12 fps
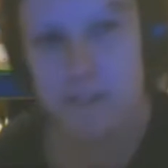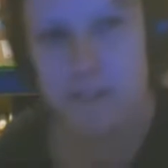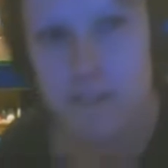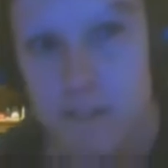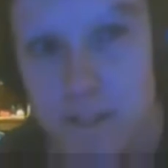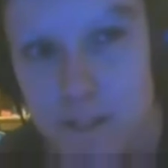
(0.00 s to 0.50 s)
of a
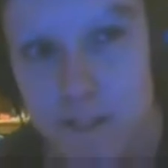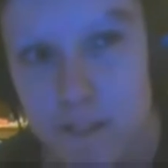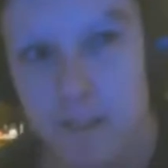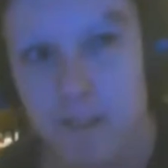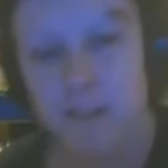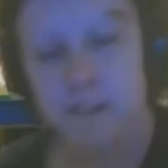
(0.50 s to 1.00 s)
page
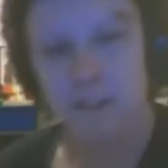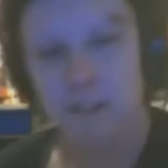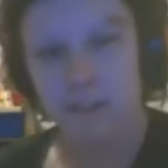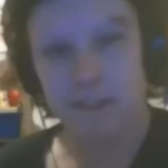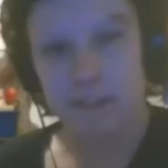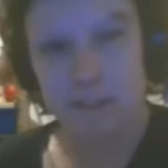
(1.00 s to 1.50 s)
or app,
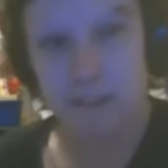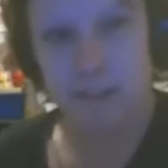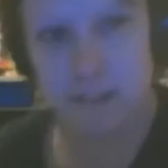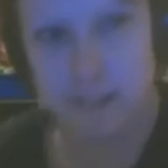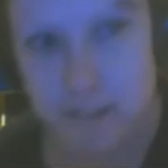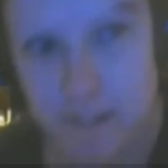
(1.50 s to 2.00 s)
and
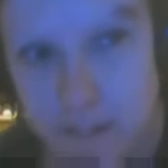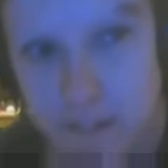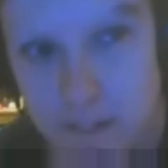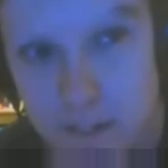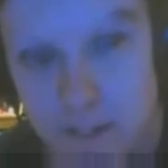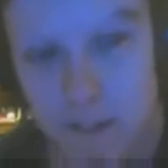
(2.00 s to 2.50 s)
you can
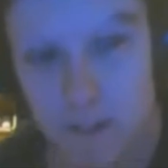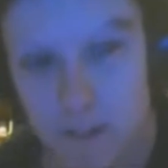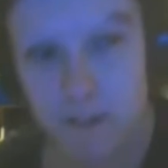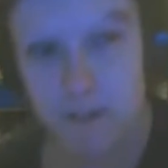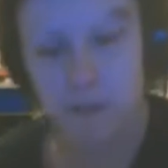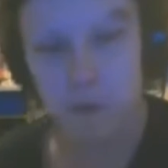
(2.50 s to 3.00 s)
navigate
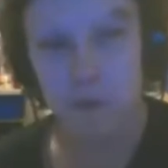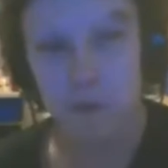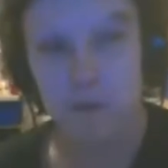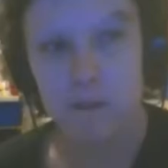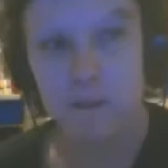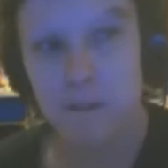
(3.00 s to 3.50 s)
directly to
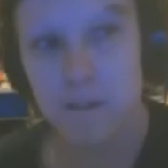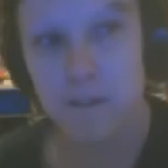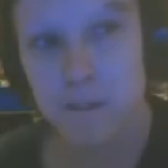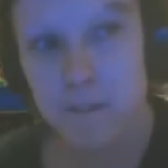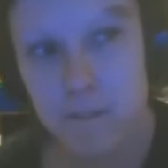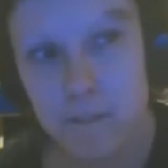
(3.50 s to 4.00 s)
them.
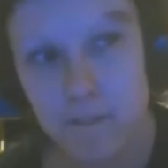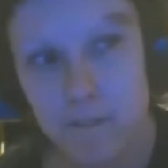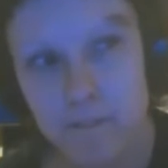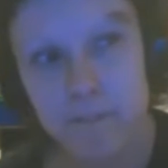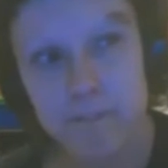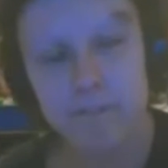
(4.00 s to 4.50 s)
They can
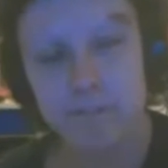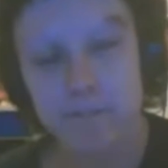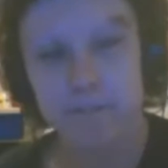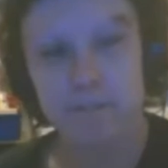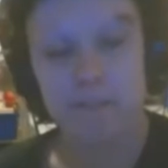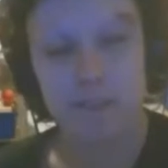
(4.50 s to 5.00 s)
be a
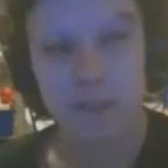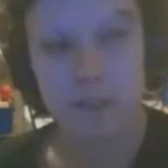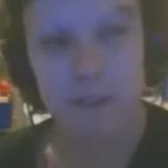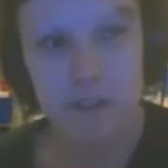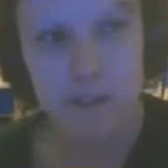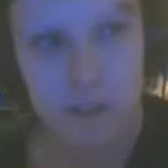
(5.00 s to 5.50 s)
grouping of
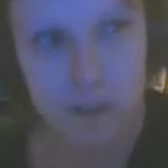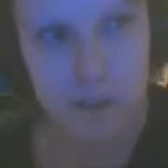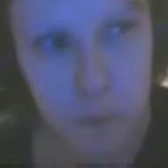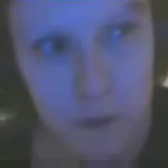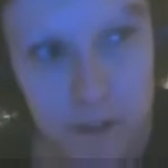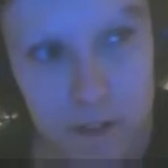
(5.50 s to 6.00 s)
similar
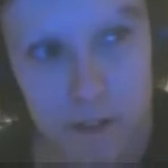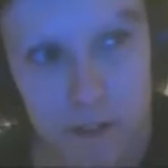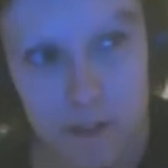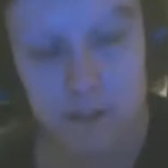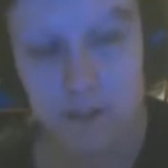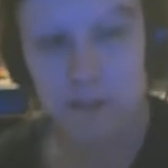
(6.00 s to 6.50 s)
elements,
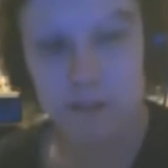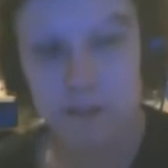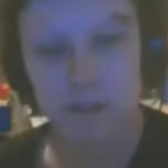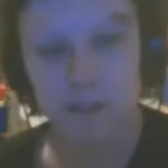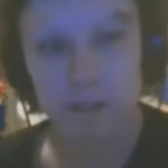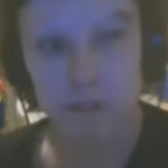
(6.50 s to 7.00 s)
like
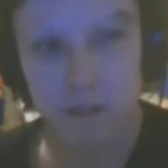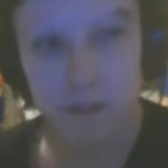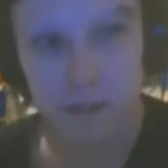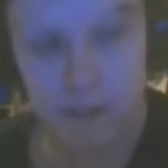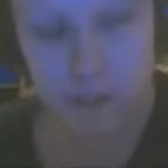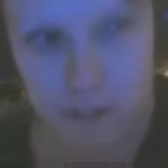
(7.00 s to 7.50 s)
buttons, or
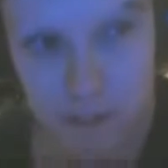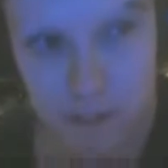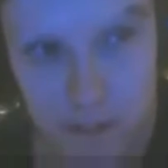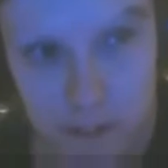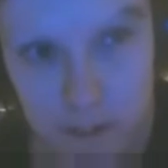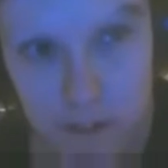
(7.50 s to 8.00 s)
blocks of
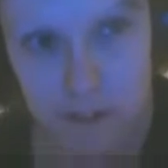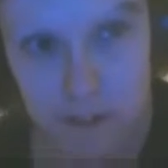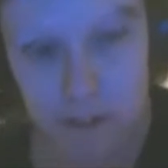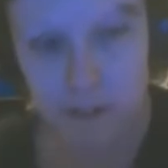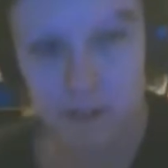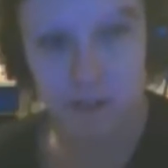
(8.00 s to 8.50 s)
text,
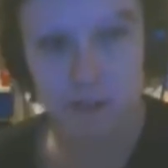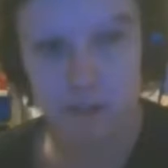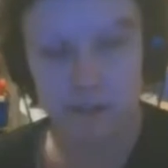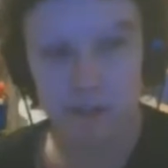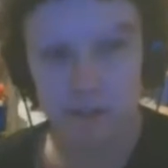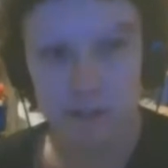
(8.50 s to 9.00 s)
or
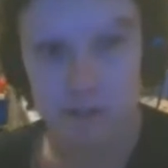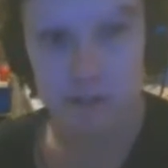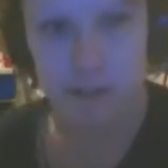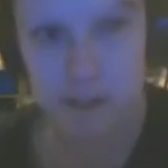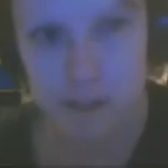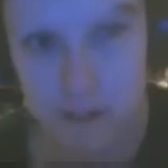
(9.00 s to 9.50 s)
a single
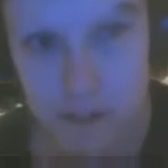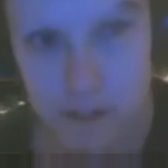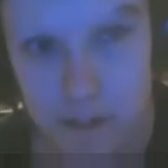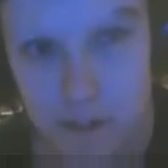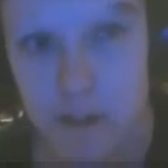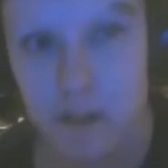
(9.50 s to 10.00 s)
element
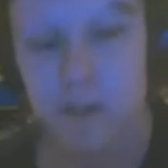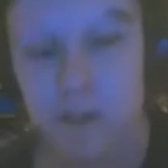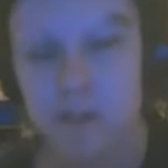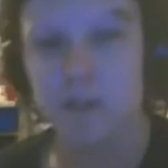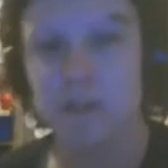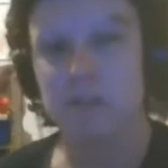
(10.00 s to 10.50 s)
like a search
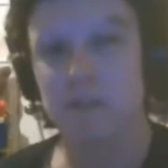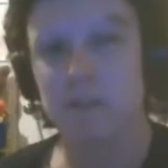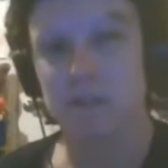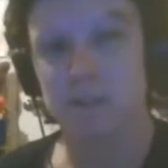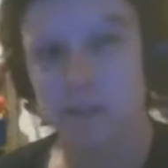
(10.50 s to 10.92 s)
box.